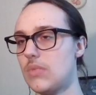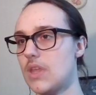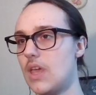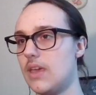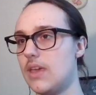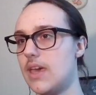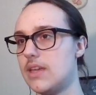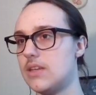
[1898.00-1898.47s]

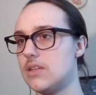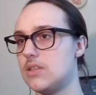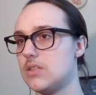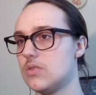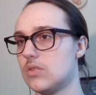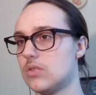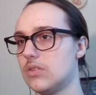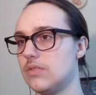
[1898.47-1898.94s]
Again, to
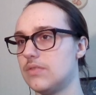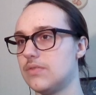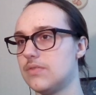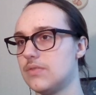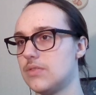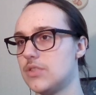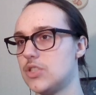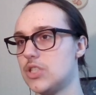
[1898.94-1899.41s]
sort of
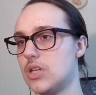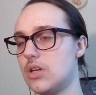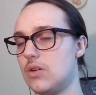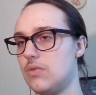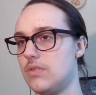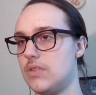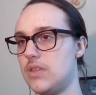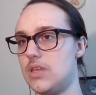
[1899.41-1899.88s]

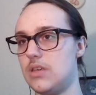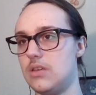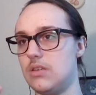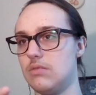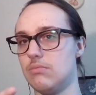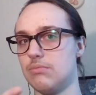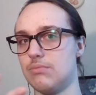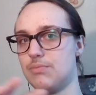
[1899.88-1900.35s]
show
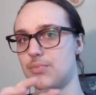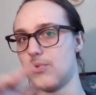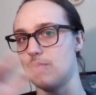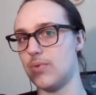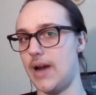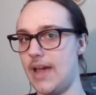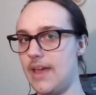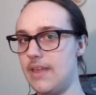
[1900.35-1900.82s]
the
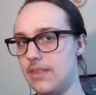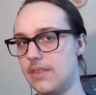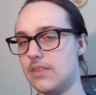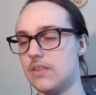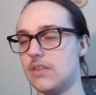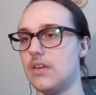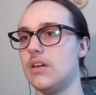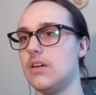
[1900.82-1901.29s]

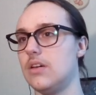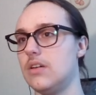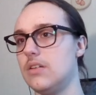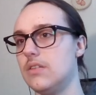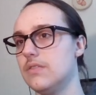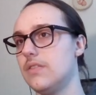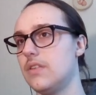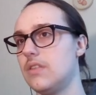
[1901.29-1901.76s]
breadth
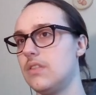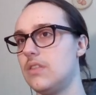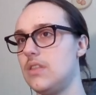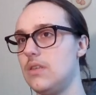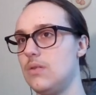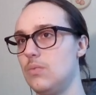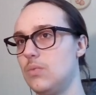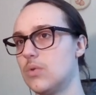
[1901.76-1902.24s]
of
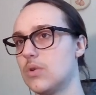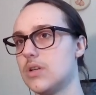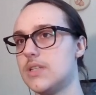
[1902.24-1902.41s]
the war